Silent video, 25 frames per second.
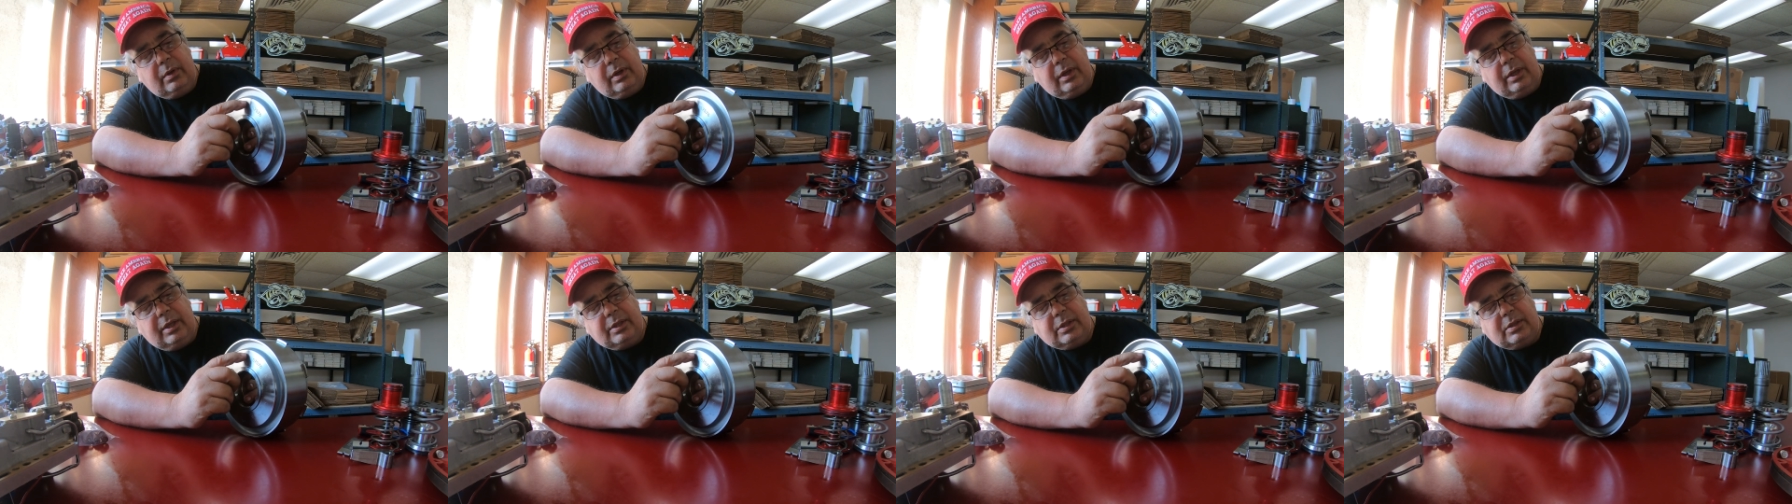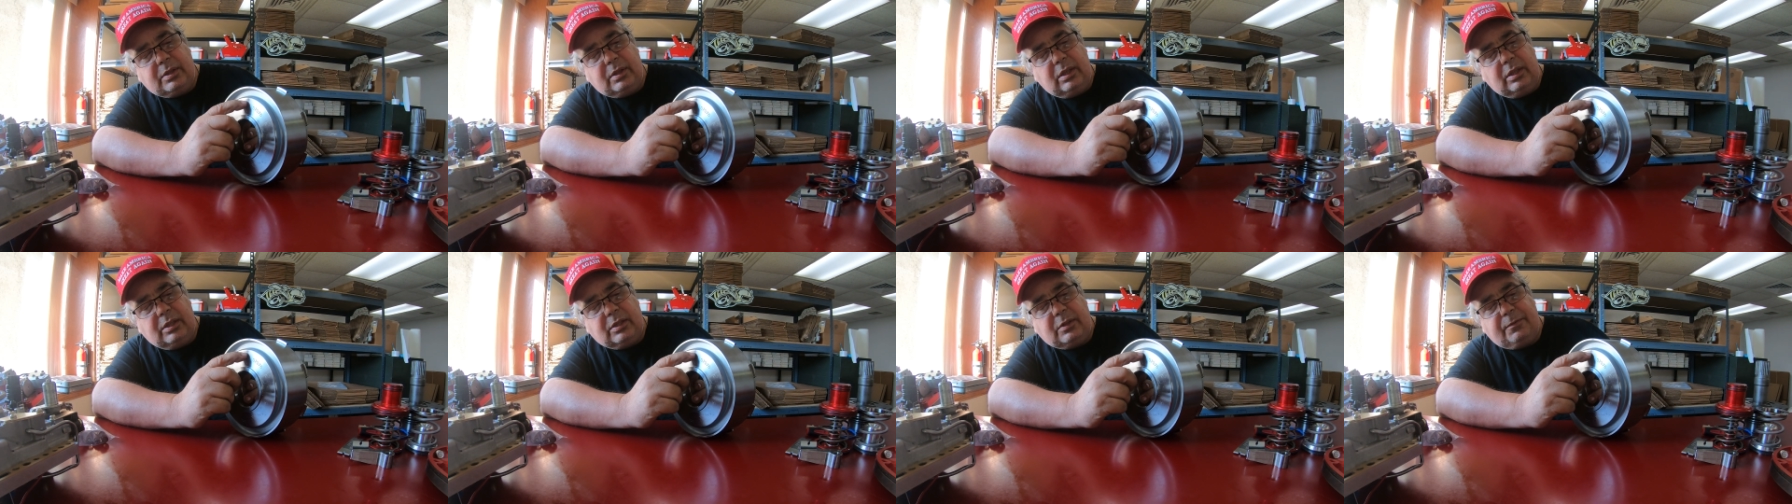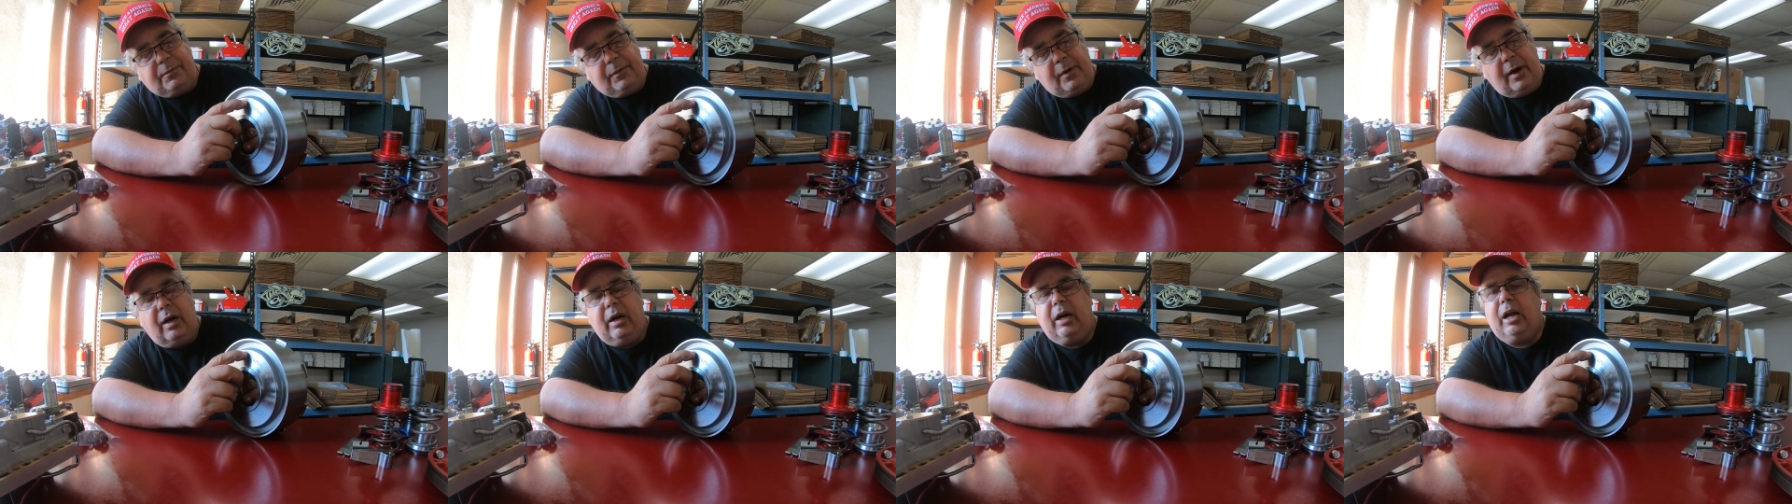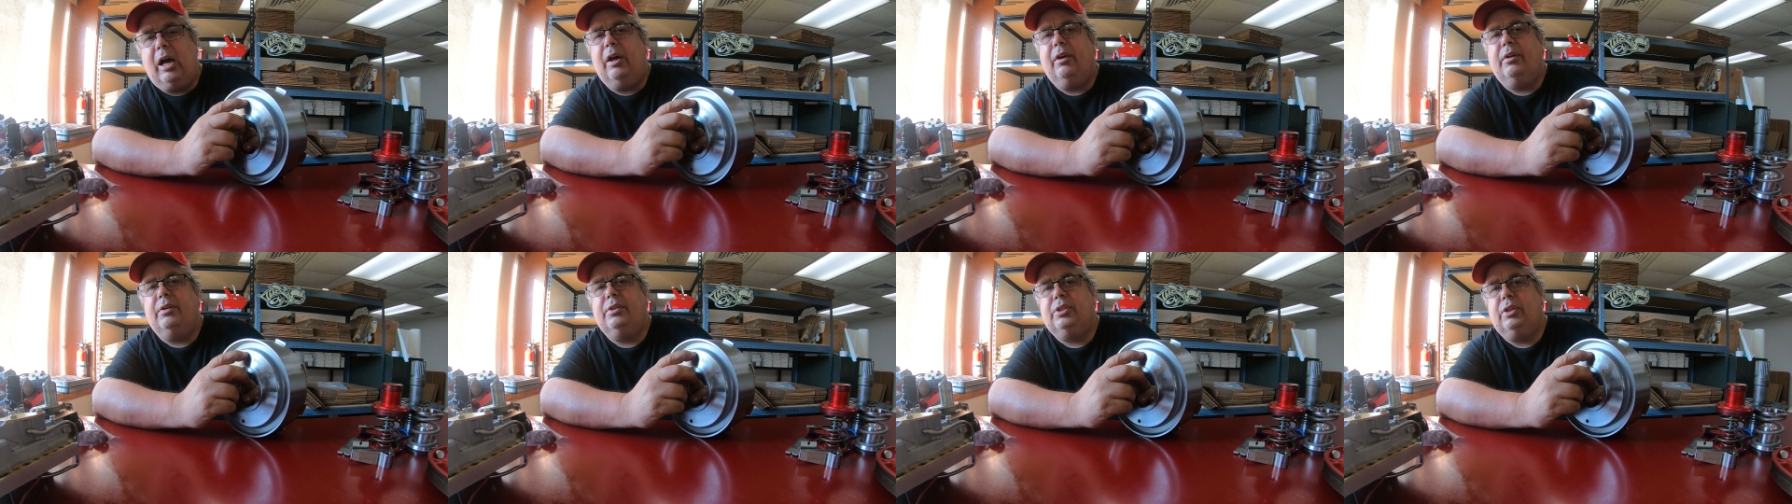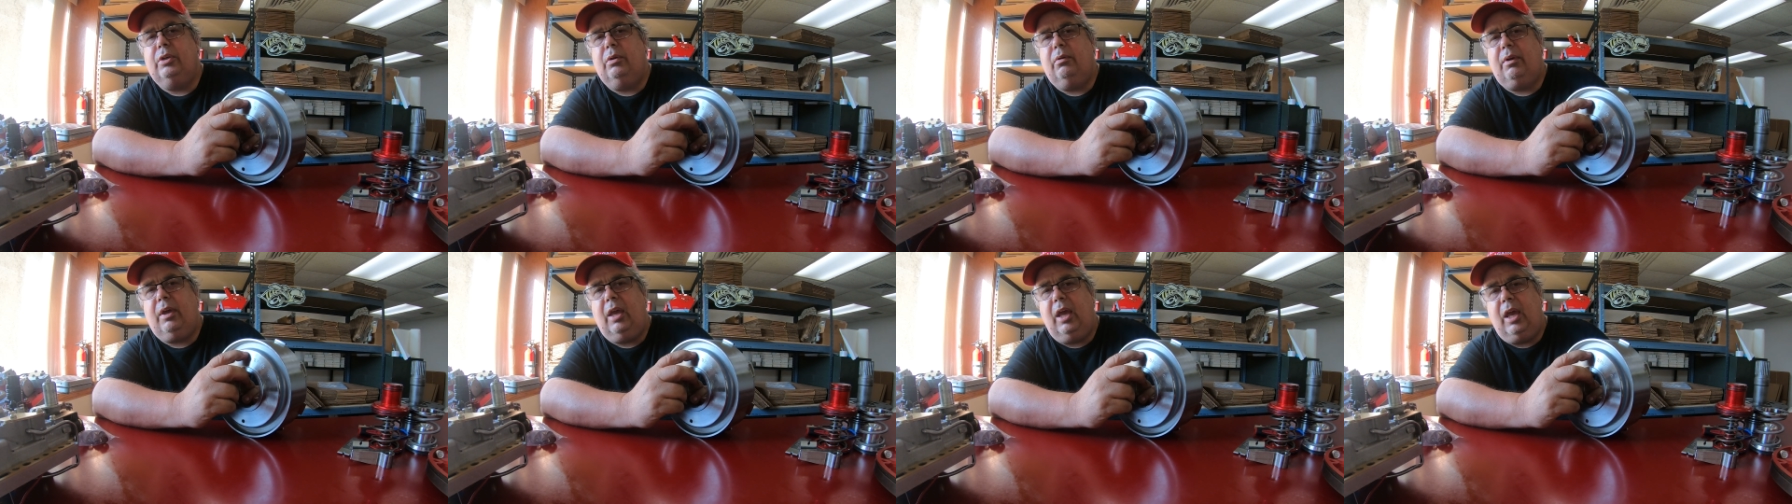as far out as
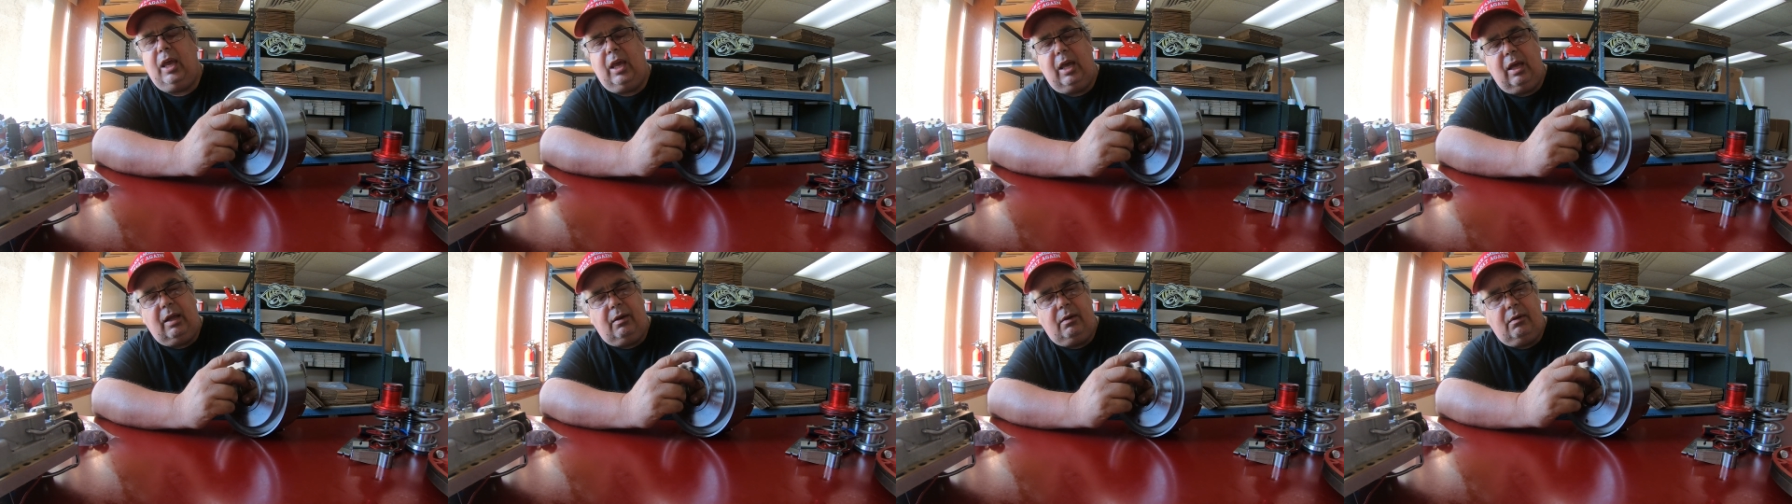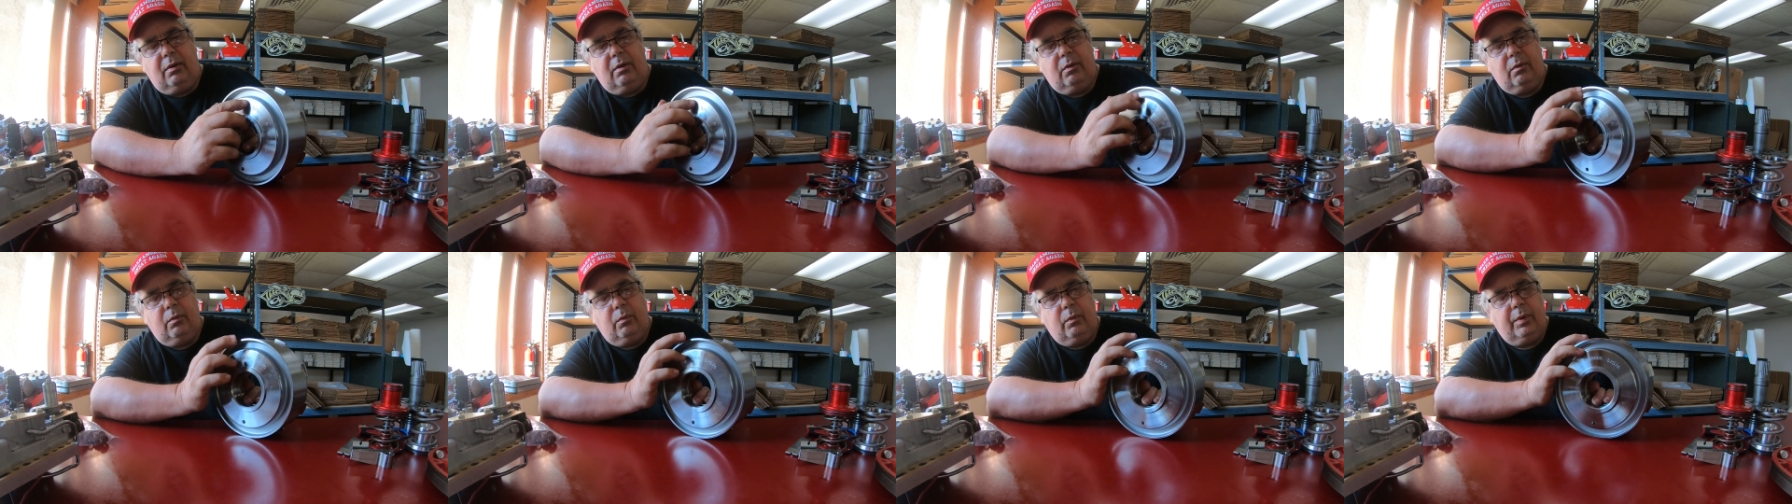you can